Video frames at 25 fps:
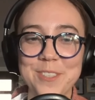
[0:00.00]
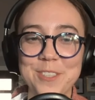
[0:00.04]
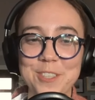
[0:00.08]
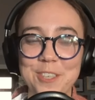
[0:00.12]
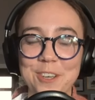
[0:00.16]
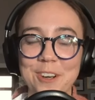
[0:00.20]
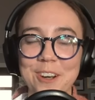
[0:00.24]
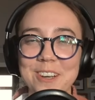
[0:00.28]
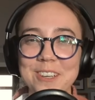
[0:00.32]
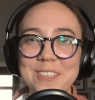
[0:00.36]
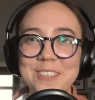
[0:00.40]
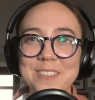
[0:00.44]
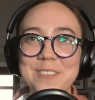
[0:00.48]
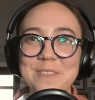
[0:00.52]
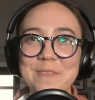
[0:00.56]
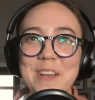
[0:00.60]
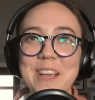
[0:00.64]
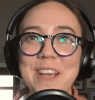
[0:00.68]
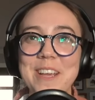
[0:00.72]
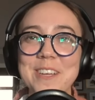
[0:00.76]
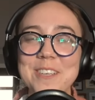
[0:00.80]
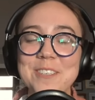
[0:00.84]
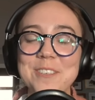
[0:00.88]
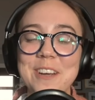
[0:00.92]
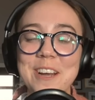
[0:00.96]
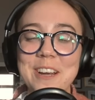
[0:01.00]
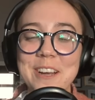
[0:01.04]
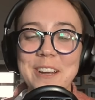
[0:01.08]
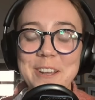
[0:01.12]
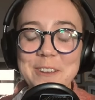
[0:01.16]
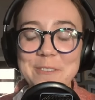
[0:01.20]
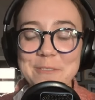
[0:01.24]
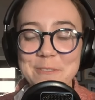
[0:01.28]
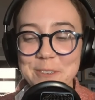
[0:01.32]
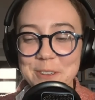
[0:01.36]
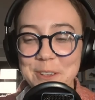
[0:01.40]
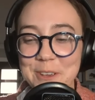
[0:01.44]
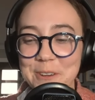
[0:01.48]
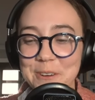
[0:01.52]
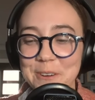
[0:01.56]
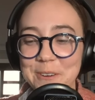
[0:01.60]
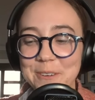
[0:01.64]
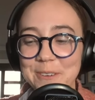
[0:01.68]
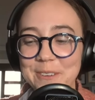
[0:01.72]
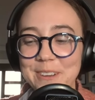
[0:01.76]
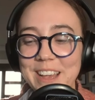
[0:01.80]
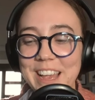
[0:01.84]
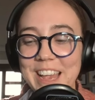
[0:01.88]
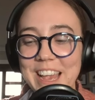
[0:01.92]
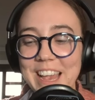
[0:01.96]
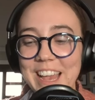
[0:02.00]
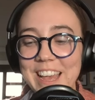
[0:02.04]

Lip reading: Sure. So my contrarian view,